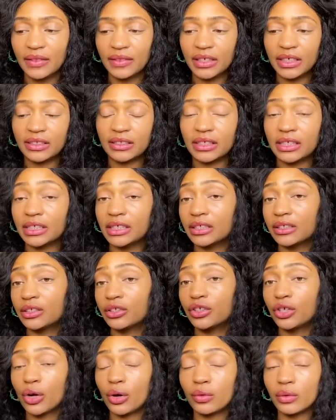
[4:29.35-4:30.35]
This is
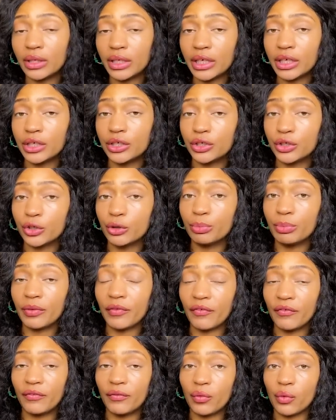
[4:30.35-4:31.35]
totally a dupe
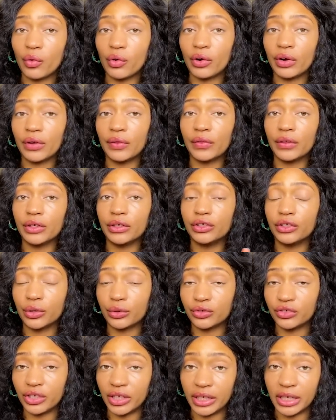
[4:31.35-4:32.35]
for the
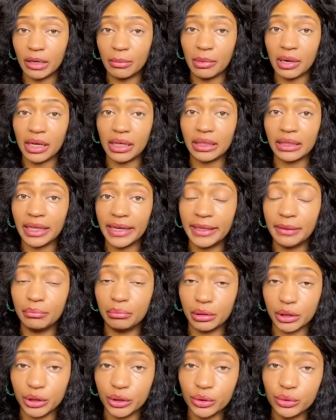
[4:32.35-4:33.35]
Dolce & Gabbana Light
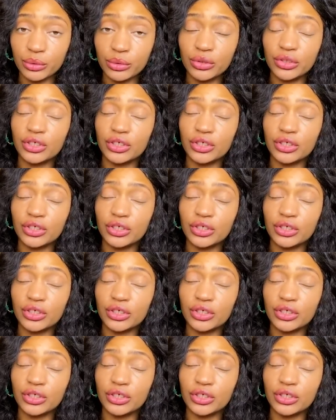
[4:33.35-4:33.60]
Blue.